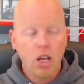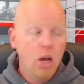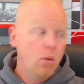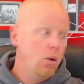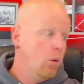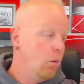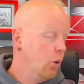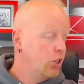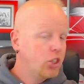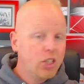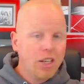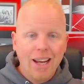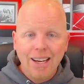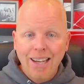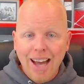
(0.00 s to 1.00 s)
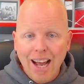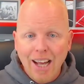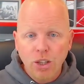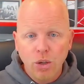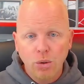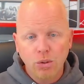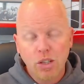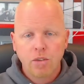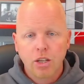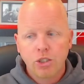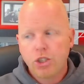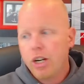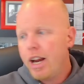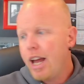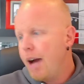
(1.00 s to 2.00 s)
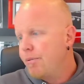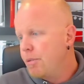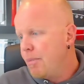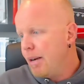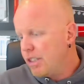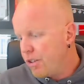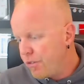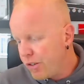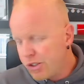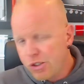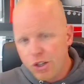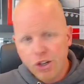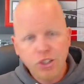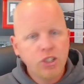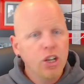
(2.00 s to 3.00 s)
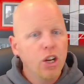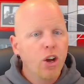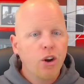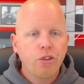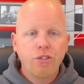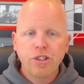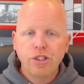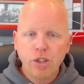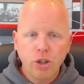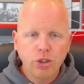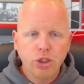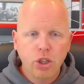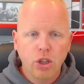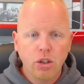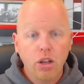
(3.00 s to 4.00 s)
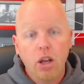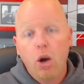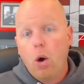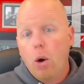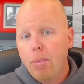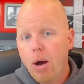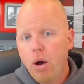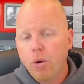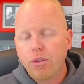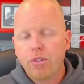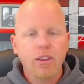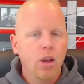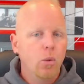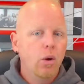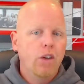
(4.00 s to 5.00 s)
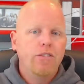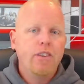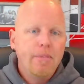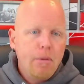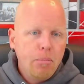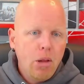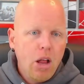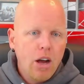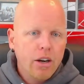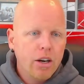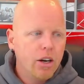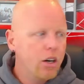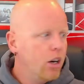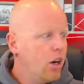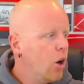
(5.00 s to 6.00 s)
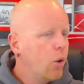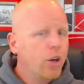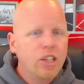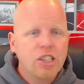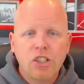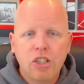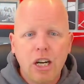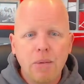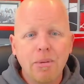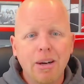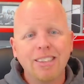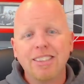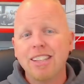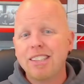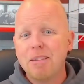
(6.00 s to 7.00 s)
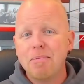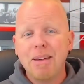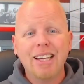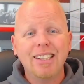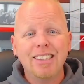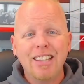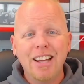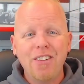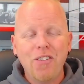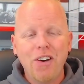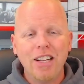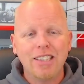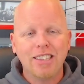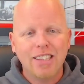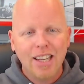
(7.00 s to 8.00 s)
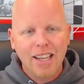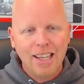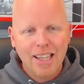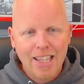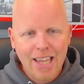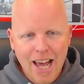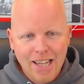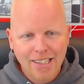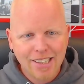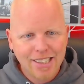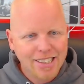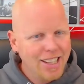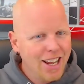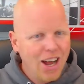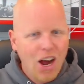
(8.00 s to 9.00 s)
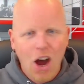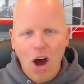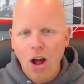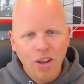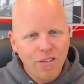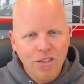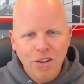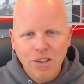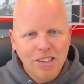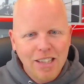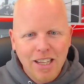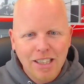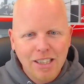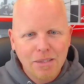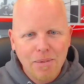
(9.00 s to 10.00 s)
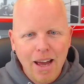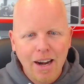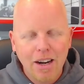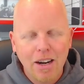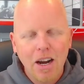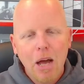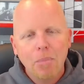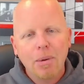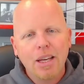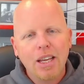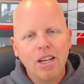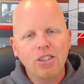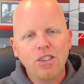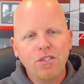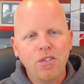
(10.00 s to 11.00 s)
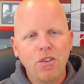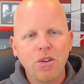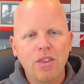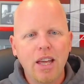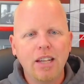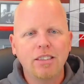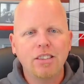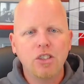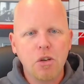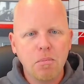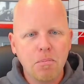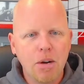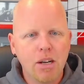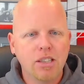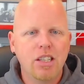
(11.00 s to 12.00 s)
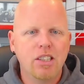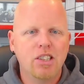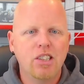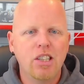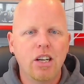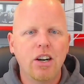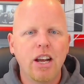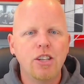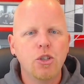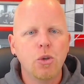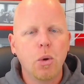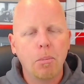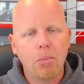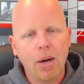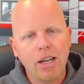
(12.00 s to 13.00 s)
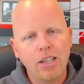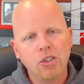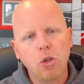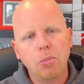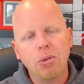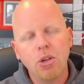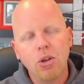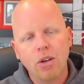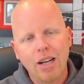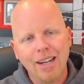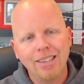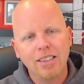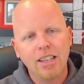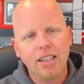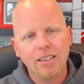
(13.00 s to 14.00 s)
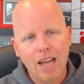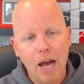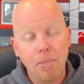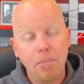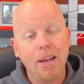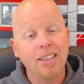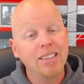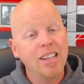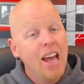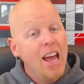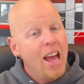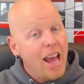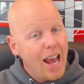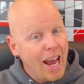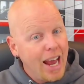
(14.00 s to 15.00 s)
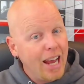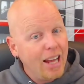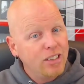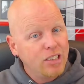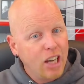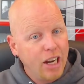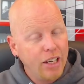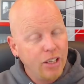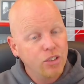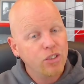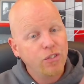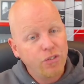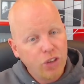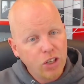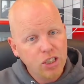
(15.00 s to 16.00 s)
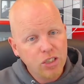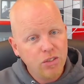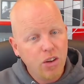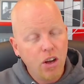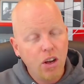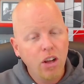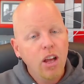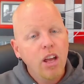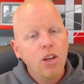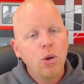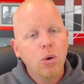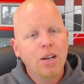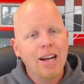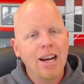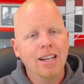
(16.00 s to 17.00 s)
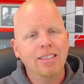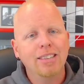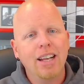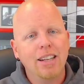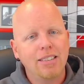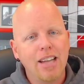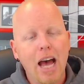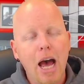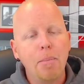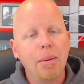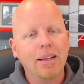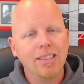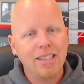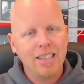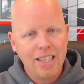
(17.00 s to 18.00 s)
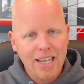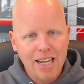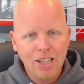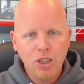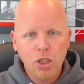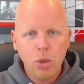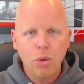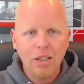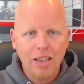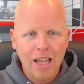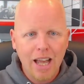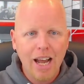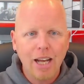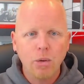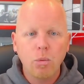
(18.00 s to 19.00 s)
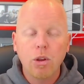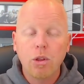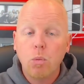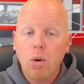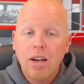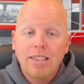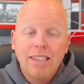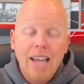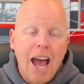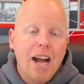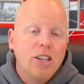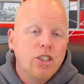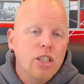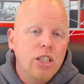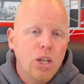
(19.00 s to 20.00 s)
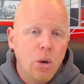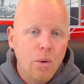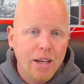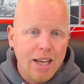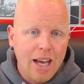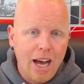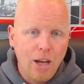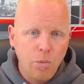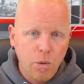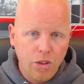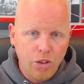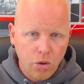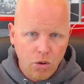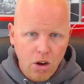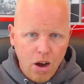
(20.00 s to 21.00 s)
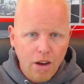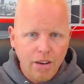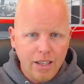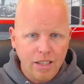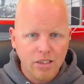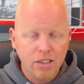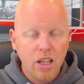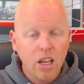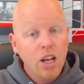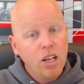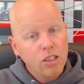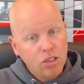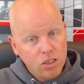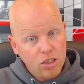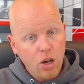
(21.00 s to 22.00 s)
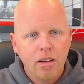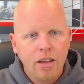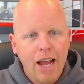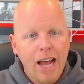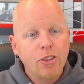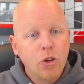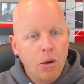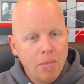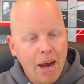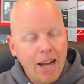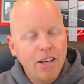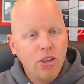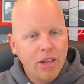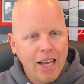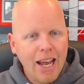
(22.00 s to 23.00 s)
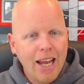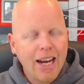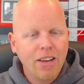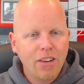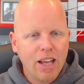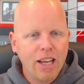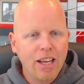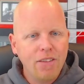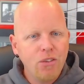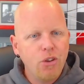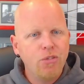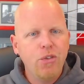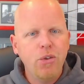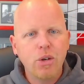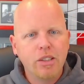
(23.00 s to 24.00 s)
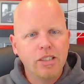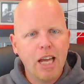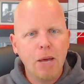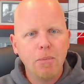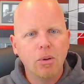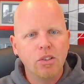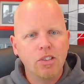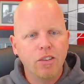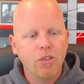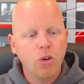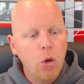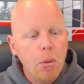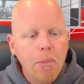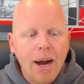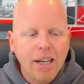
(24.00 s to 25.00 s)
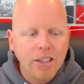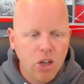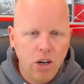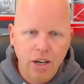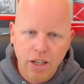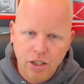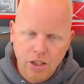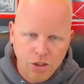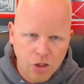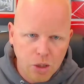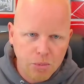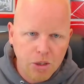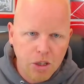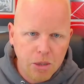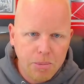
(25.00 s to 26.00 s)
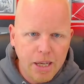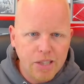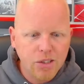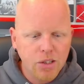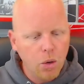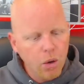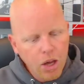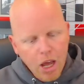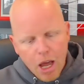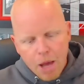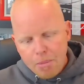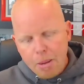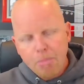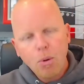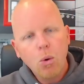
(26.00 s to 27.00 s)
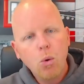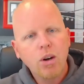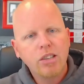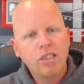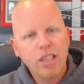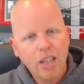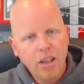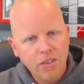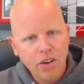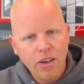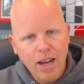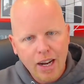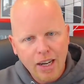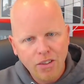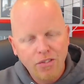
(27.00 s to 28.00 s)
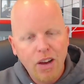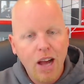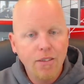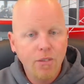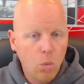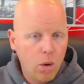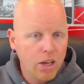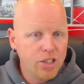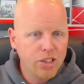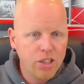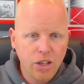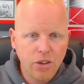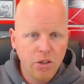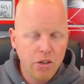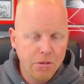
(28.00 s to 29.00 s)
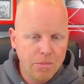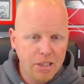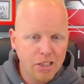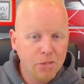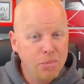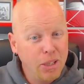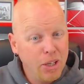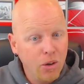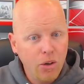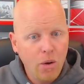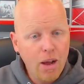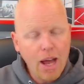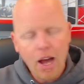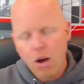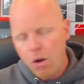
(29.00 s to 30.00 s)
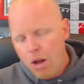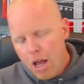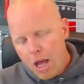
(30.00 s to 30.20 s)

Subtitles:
What words should I not use? Should I optimize it for search or for social or both? What if I'm a blogger or a streamer? Does it make a difference? Yes. All of those things matter, but here's a few things that you must consider as you are brainstorming your content topics and titles. First of all, your content topics need to align with what is actually going on with your audience. So, as a reminder, again, I gave you a few examples of who my target consumer could be. So, people who are sick of their 9-to-5 and want to start their own business but don't know how.